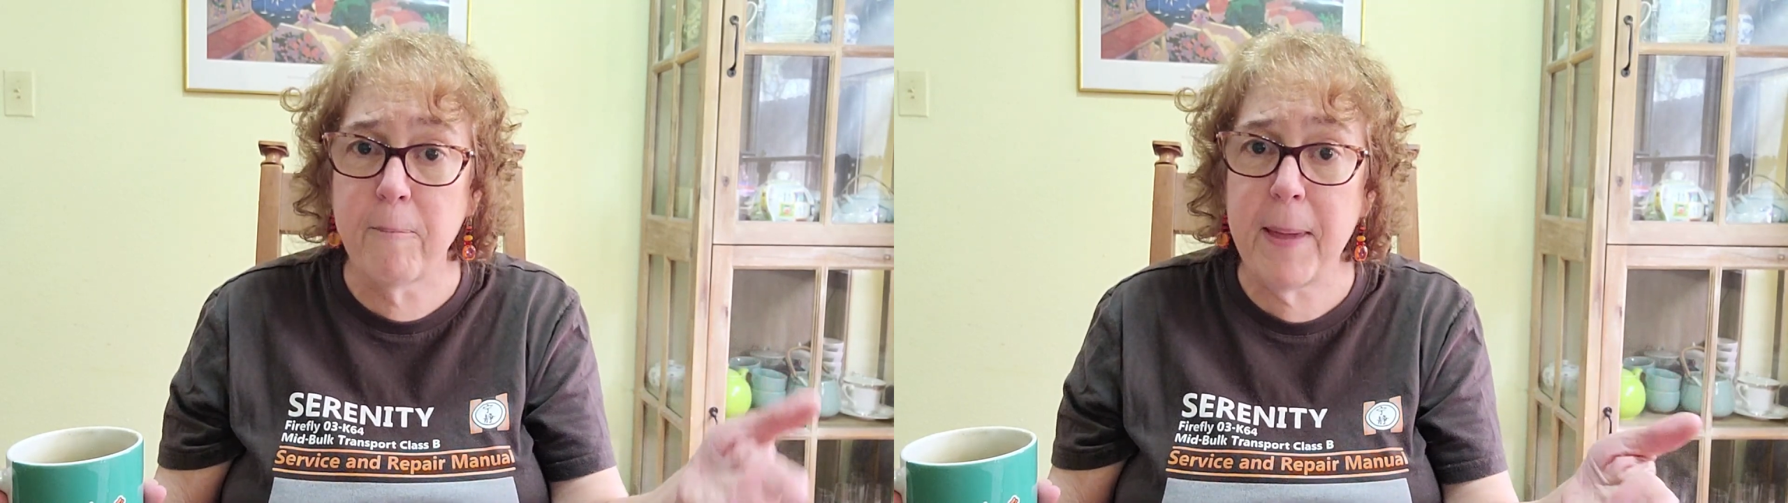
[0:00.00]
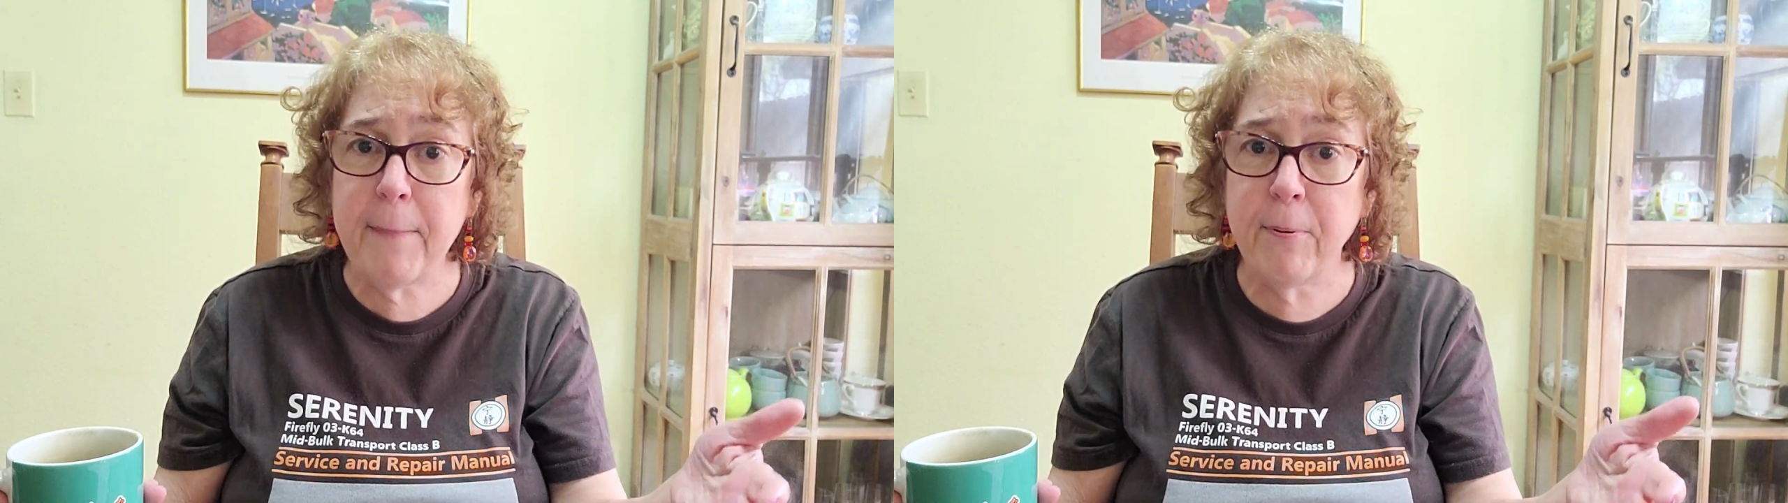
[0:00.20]

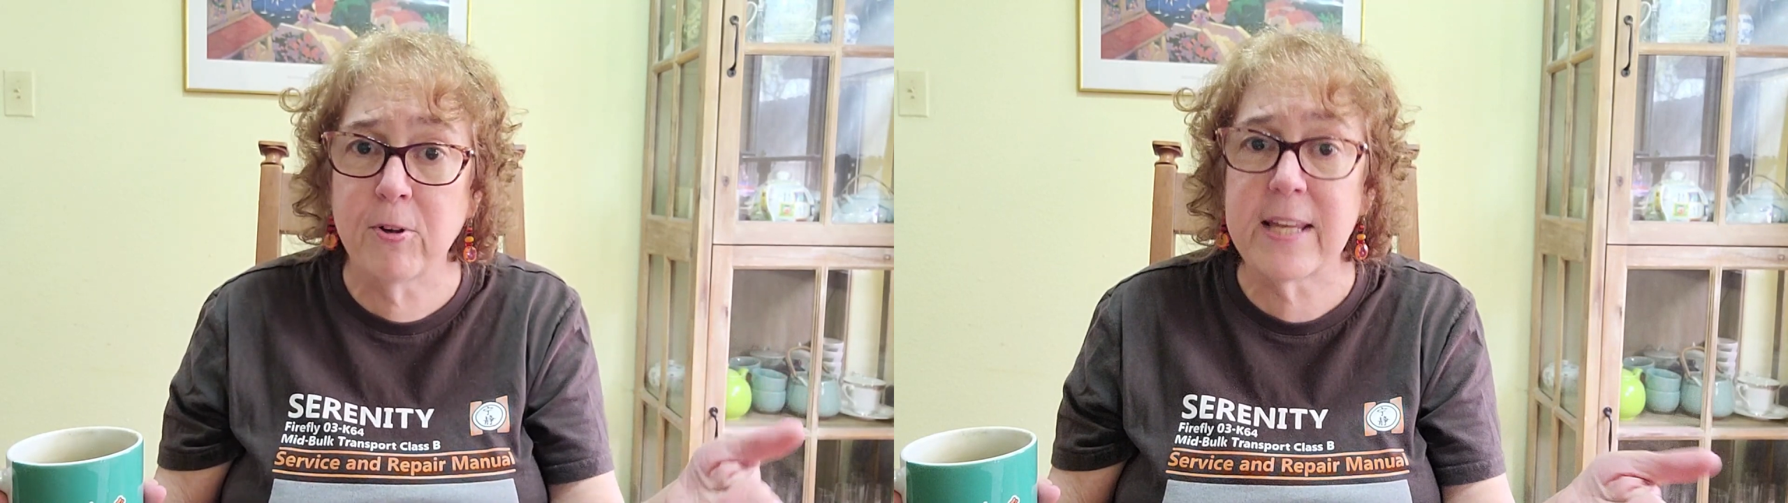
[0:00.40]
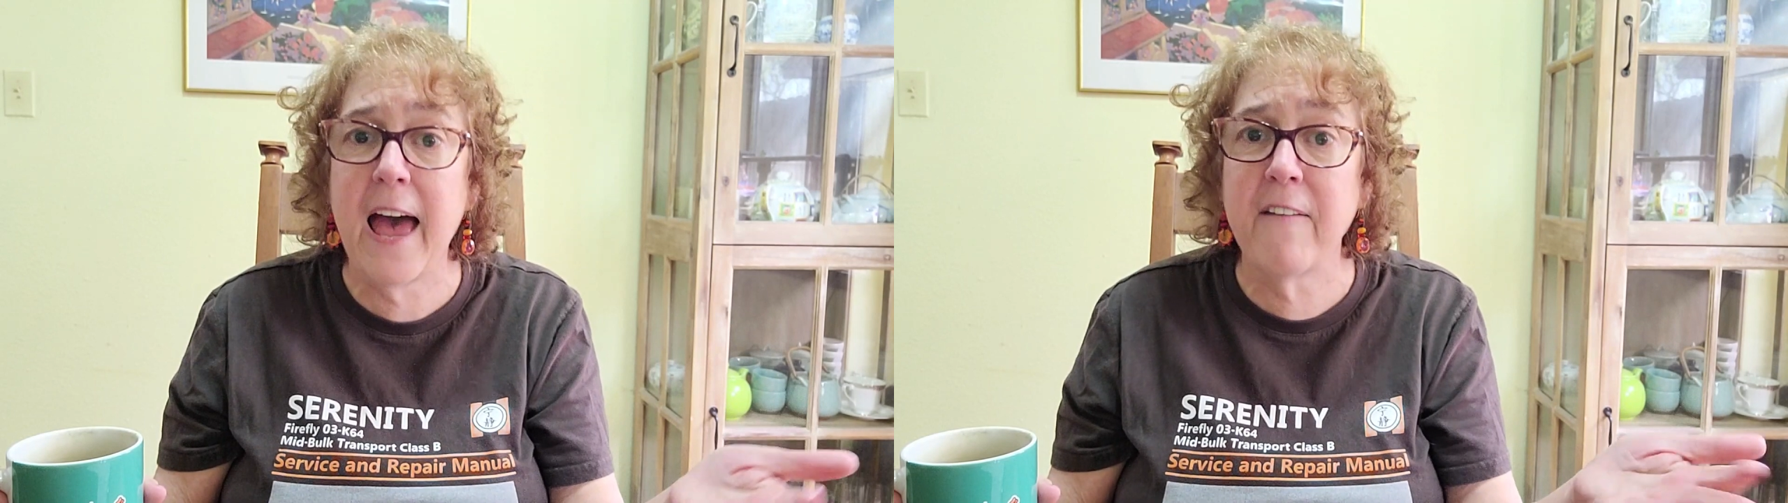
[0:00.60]

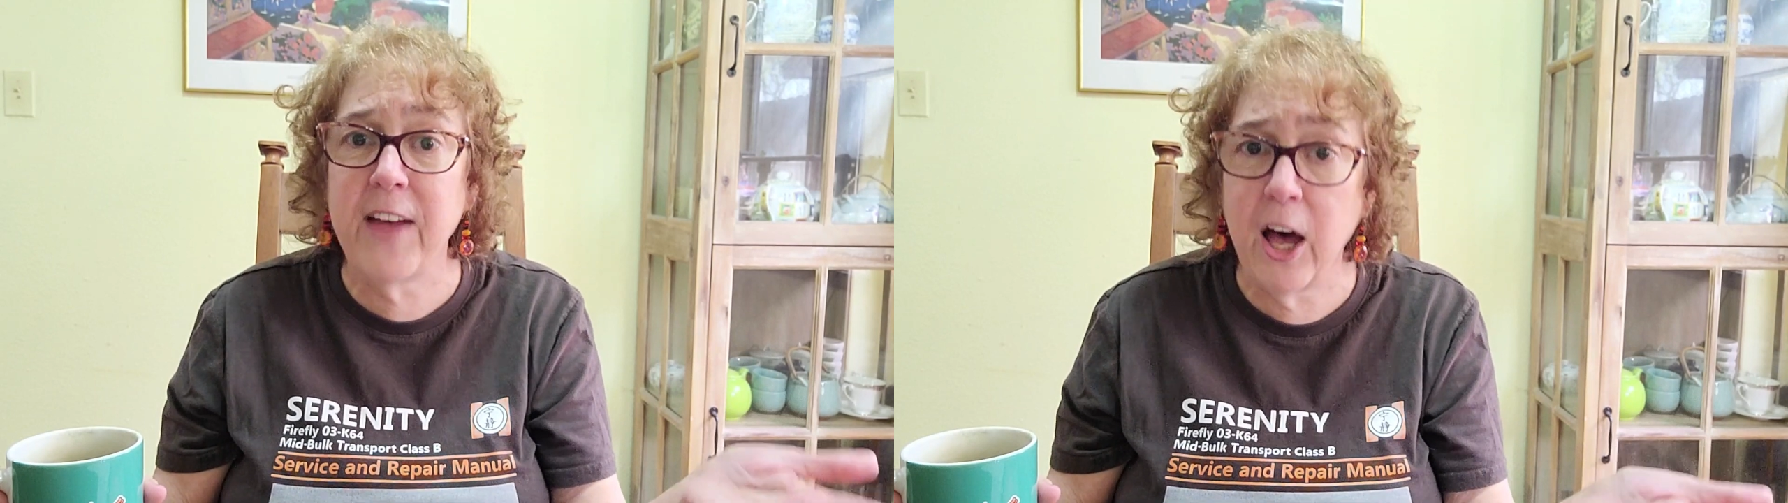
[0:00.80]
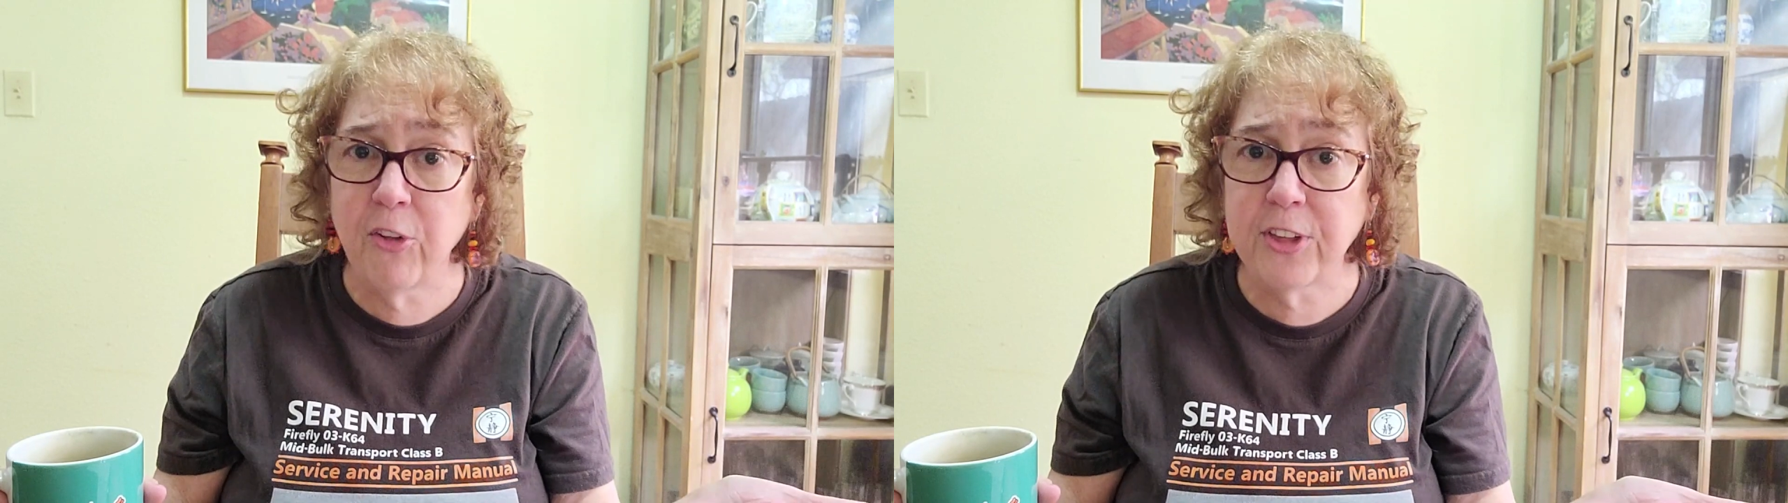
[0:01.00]
peoples have
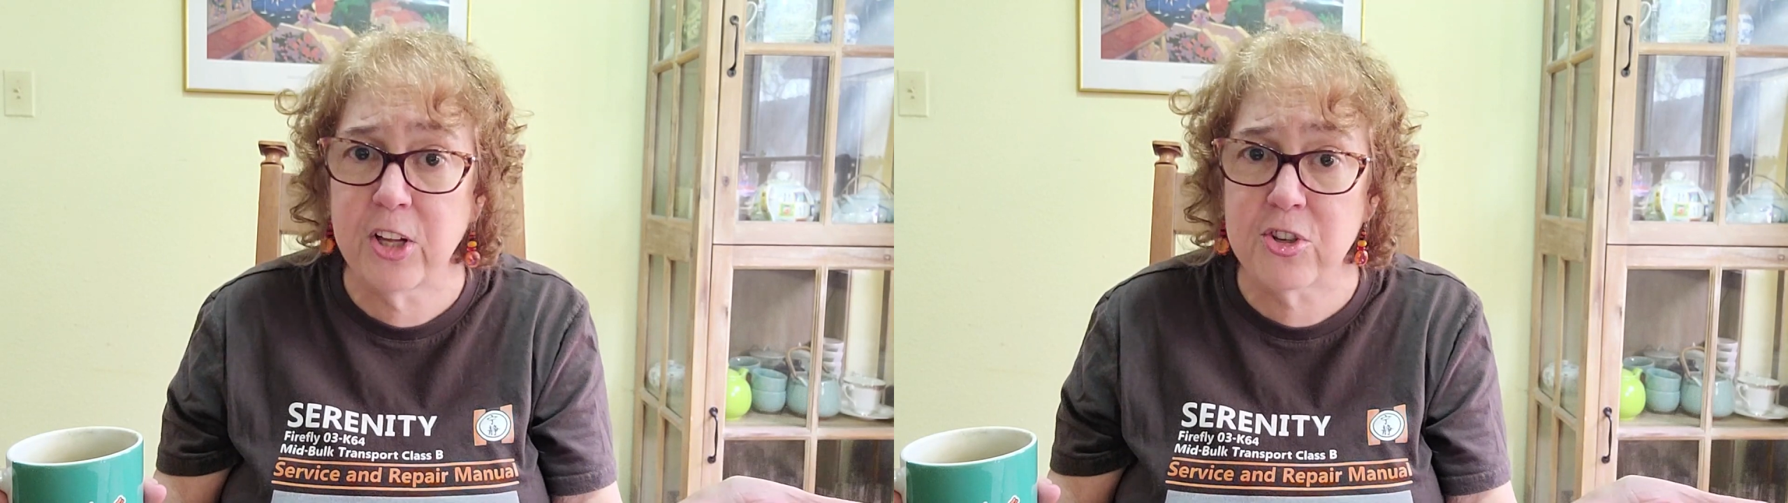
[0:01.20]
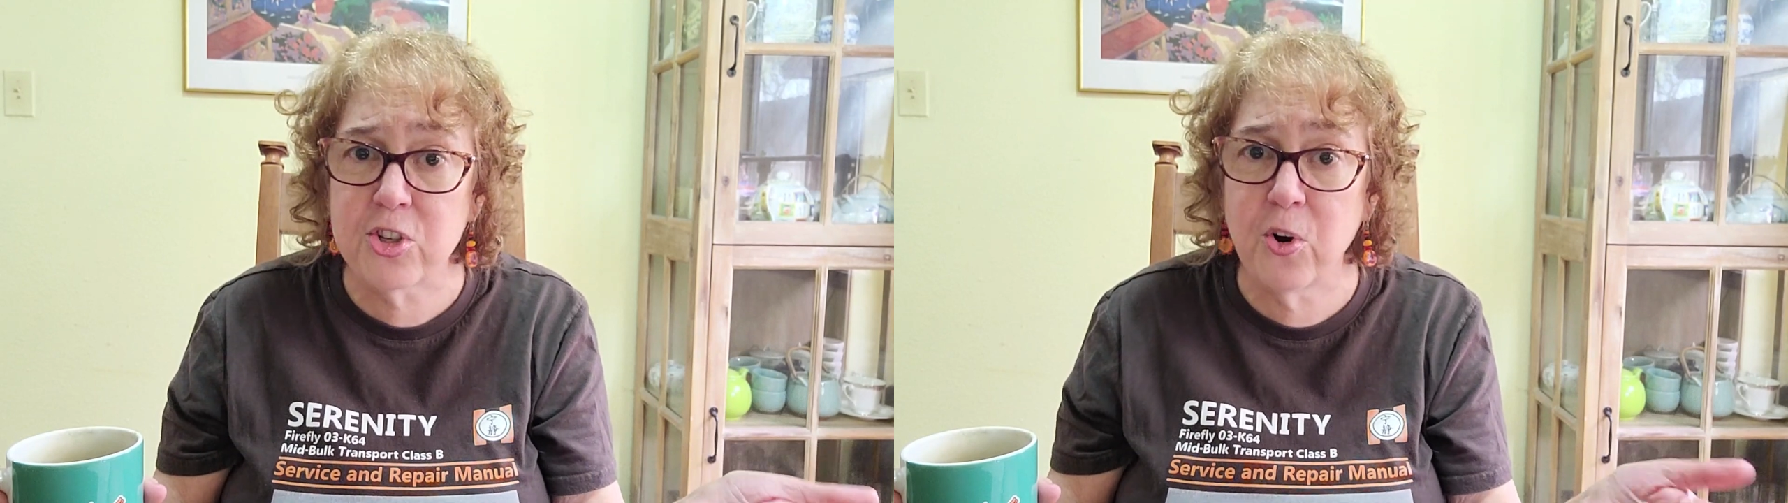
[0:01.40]
health
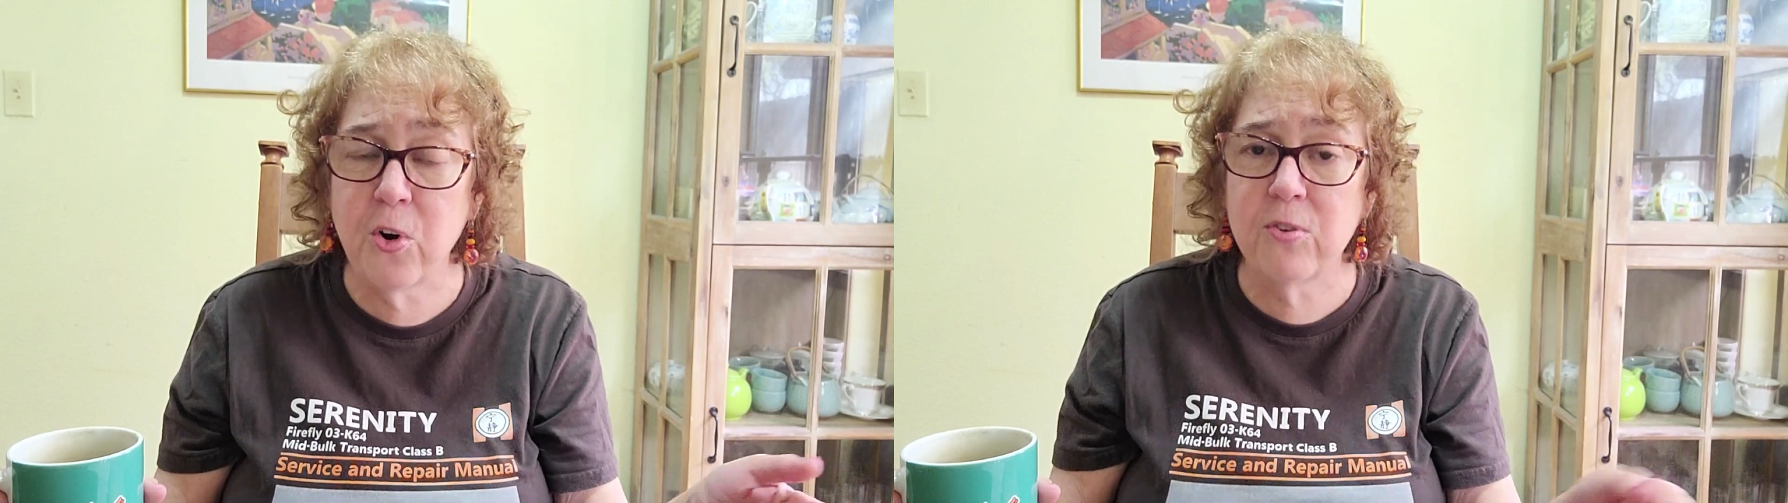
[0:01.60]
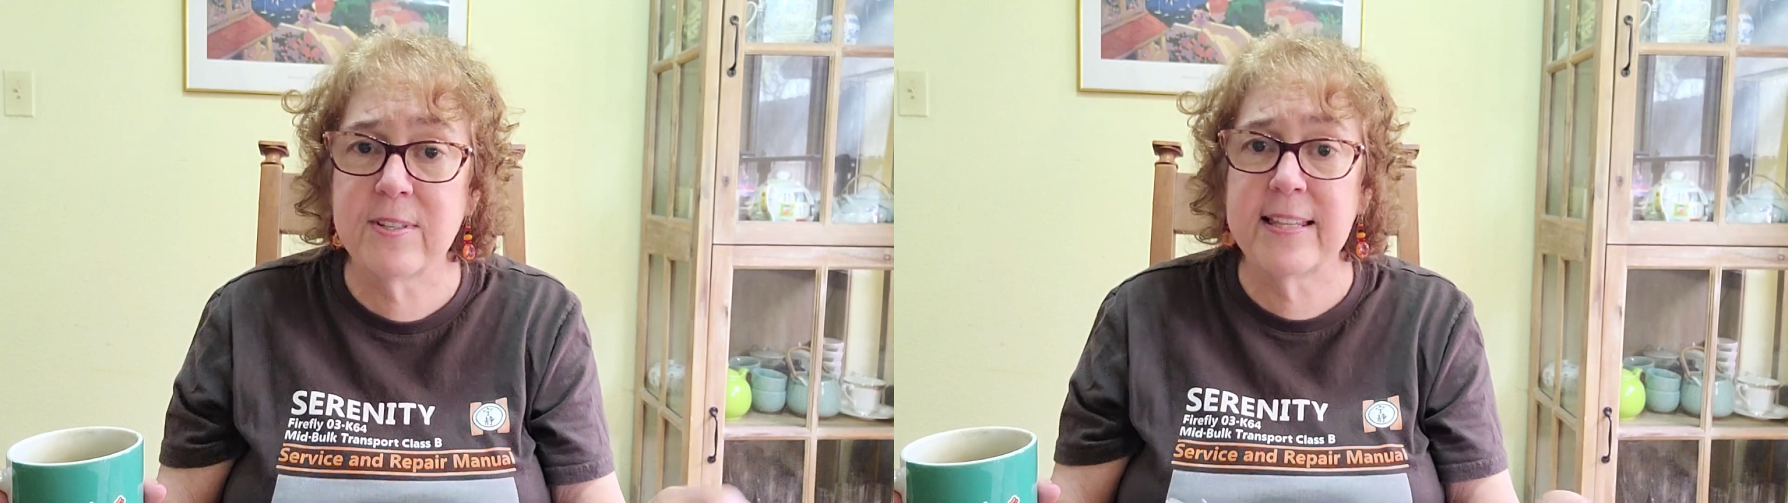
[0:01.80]

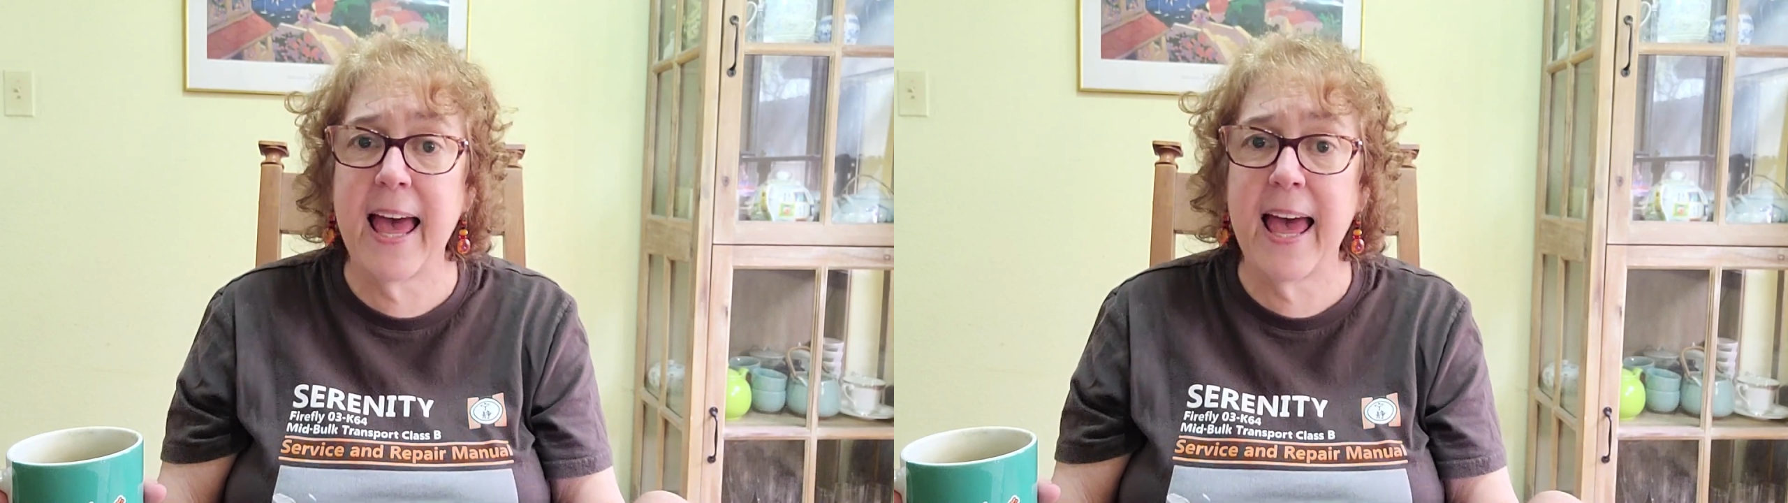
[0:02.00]
concerns